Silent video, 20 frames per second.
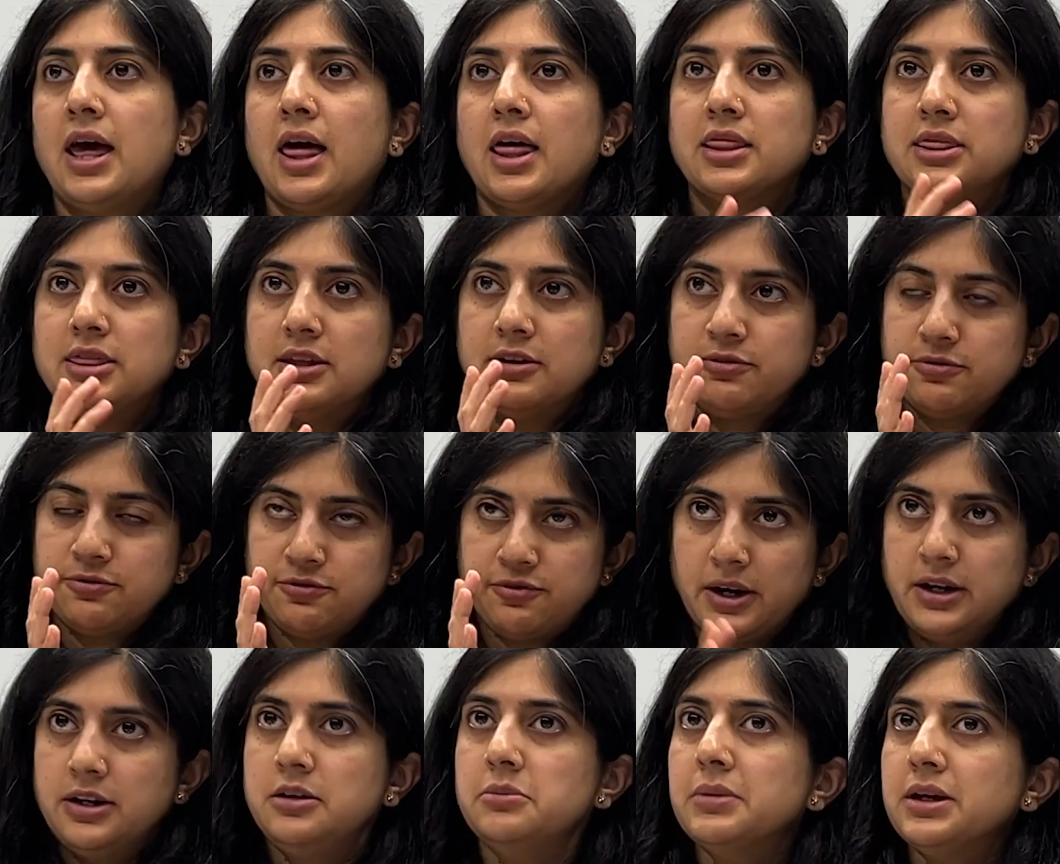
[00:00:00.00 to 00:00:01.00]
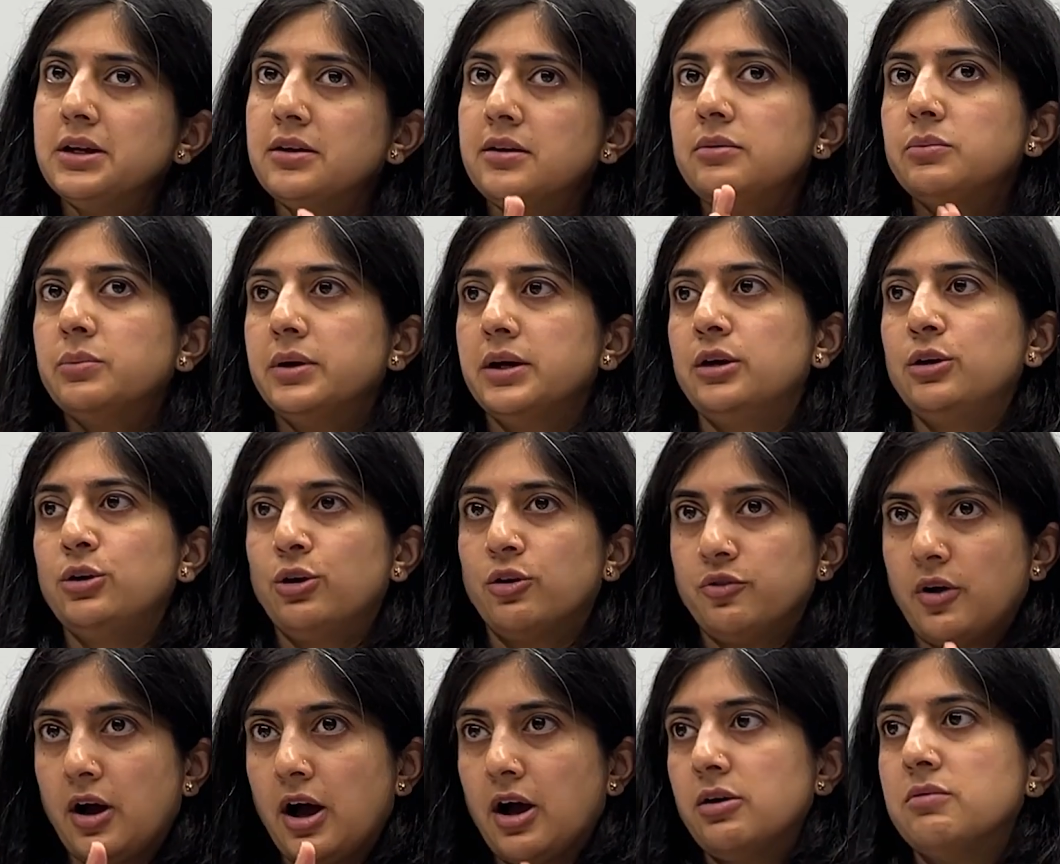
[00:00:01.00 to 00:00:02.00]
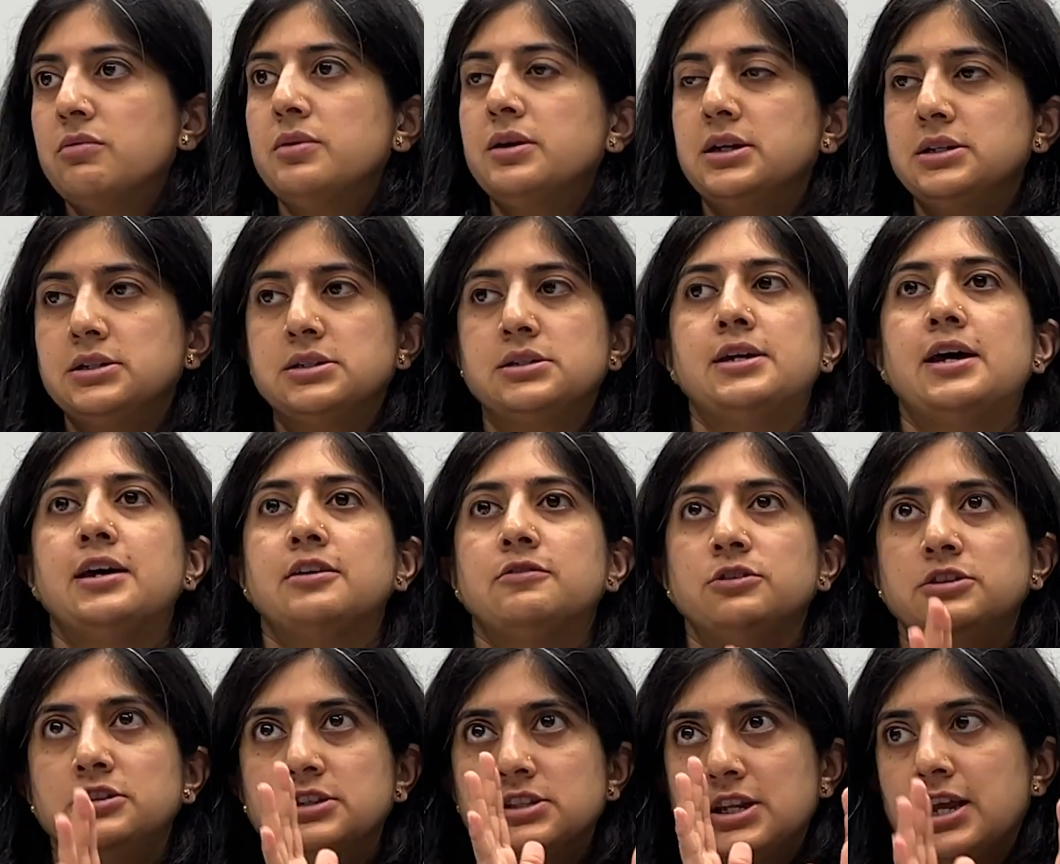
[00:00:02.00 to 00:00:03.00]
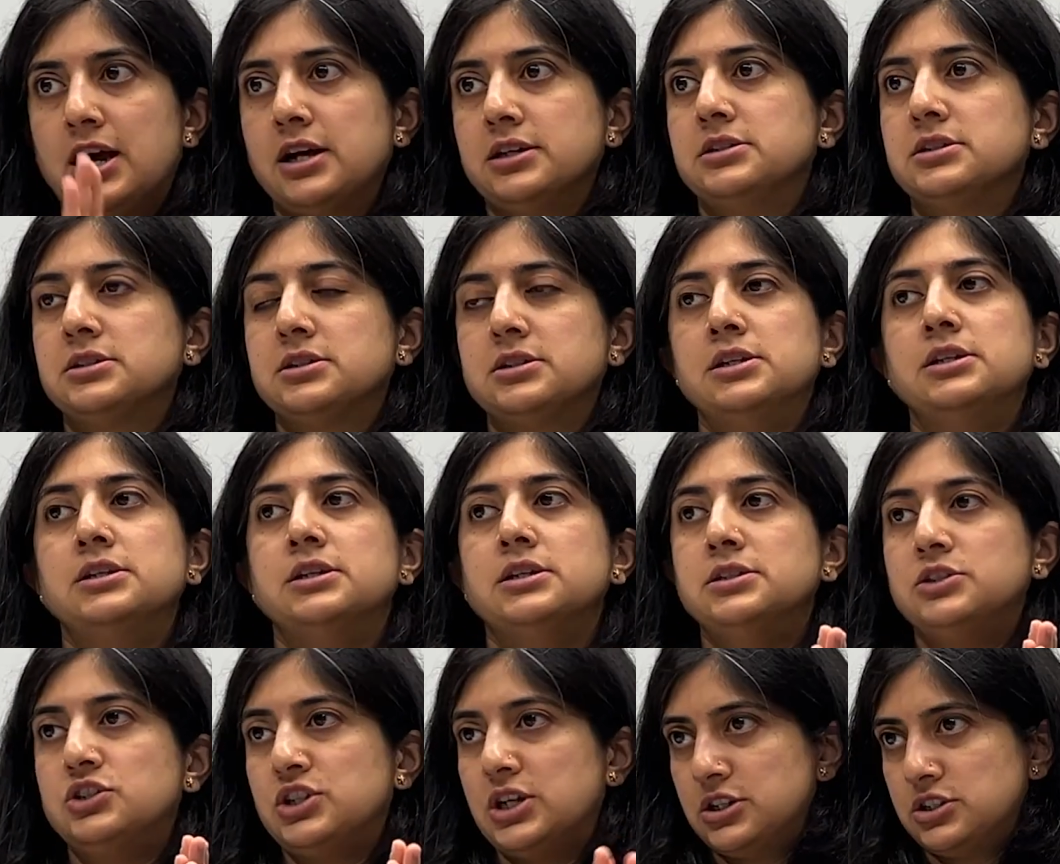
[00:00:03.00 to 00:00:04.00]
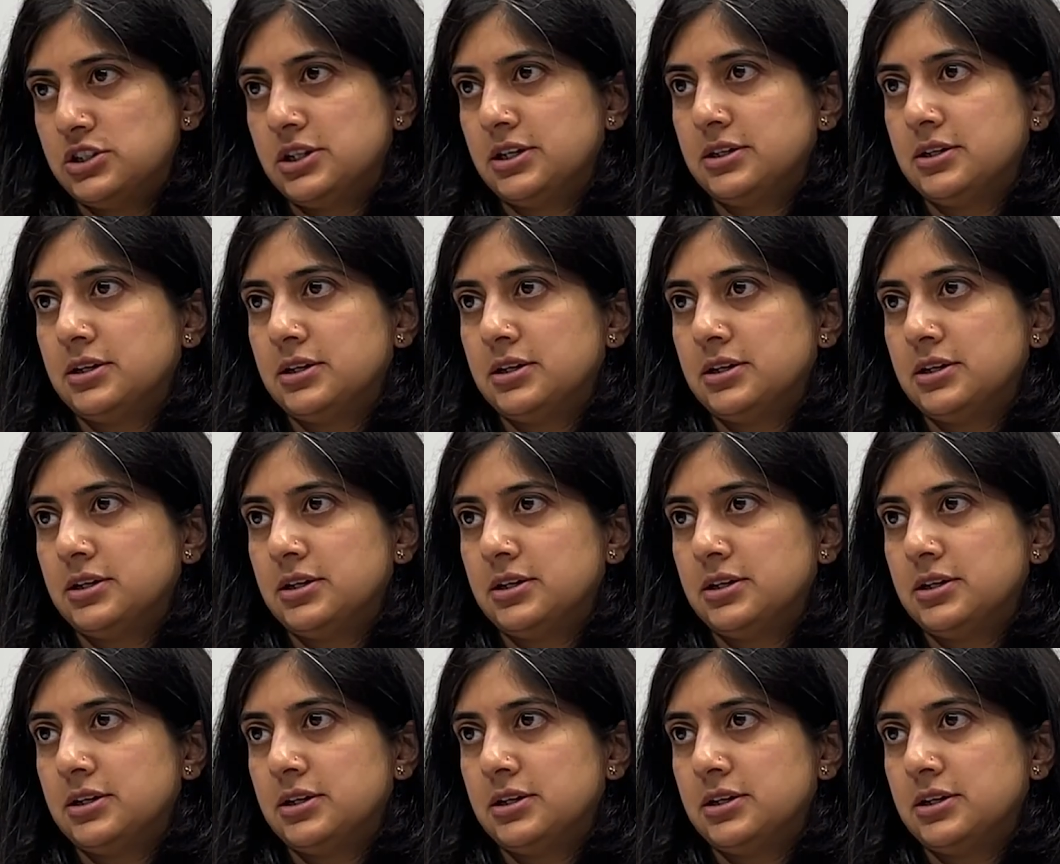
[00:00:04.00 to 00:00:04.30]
The fundamental way of how we interact with this larger screen is changing.